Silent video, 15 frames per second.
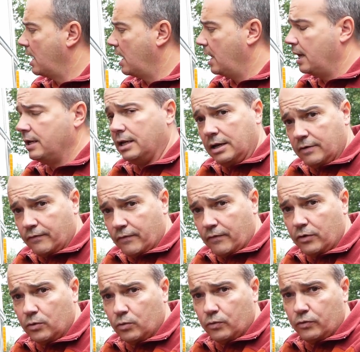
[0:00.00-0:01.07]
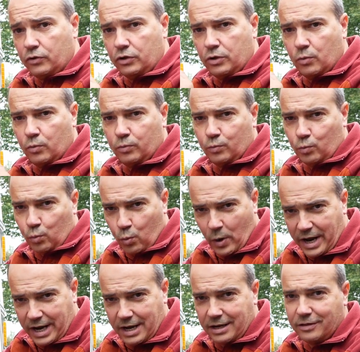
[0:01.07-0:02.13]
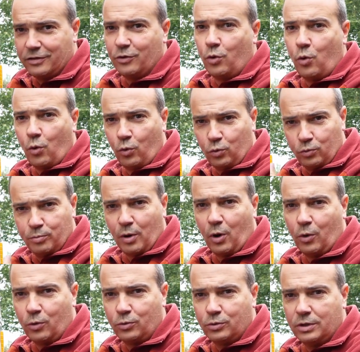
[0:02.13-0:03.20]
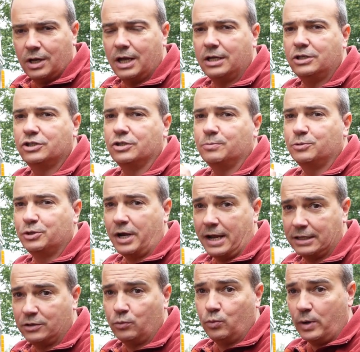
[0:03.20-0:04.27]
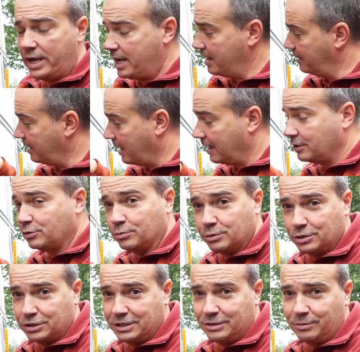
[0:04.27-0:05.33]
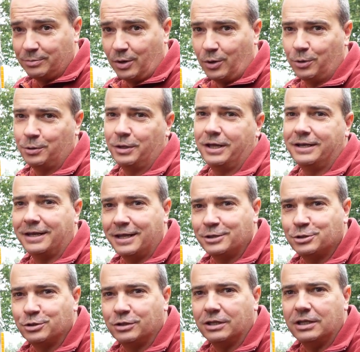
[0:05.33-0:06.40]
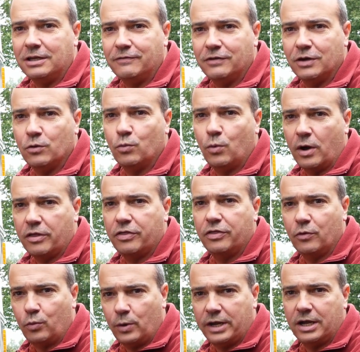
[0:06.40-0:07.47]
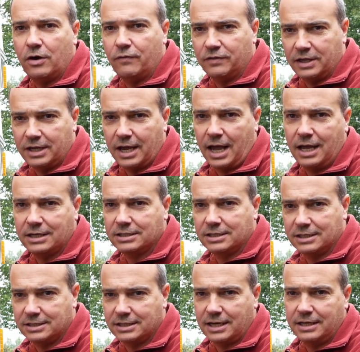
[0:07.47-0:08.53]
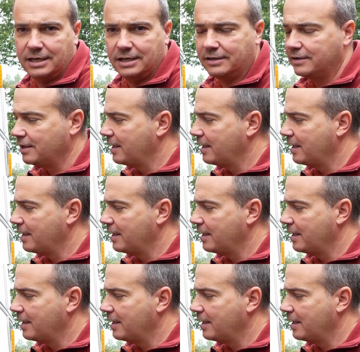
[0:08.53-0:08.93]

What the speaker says: and then you weigh the whole bottle and you subtract the weight of the actual steel bottle, and that should leave you with the weight of the gas that's in there.